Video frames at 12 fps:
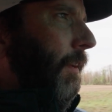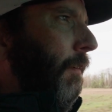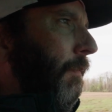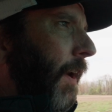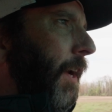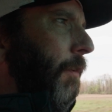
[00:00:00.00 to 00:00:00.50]

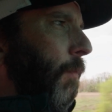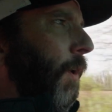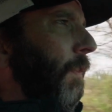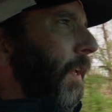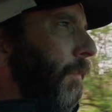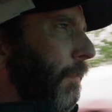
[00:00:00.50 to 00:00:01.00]
Find
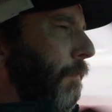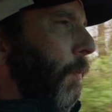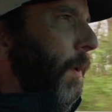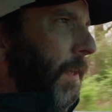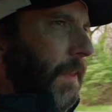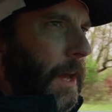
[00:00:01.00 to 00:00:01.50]
one that's a
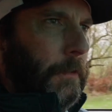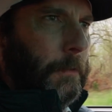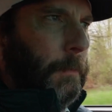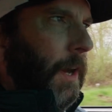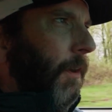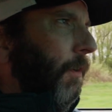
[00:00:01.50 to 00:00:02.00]
40,000
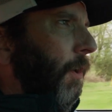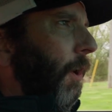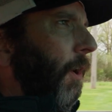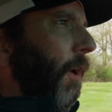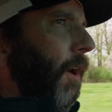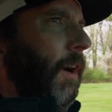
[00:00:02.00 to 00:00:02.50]
mile
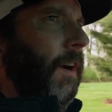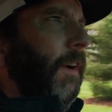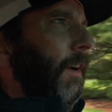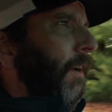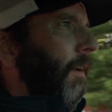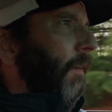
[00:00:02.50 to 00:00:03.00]
car,
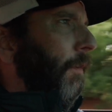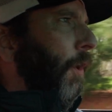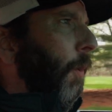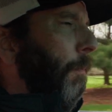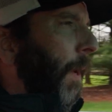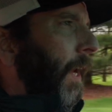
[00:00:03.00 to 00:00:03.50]

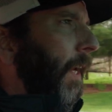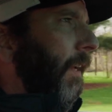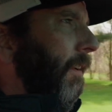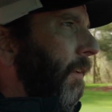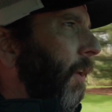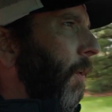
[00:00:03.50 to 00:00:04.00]
no paint,
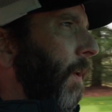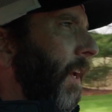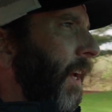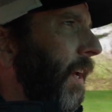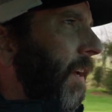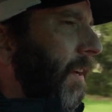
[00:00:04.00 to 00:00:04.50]
no
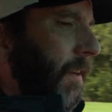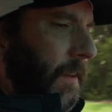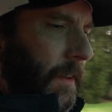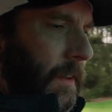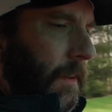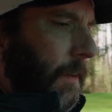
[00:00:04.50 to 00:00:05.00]
hit,
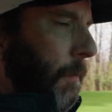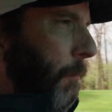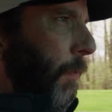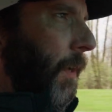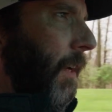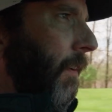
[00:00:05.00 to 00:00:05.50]

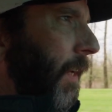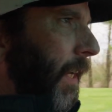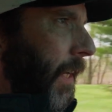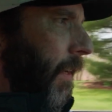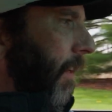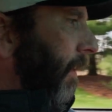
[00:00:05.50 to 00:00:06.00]
completely,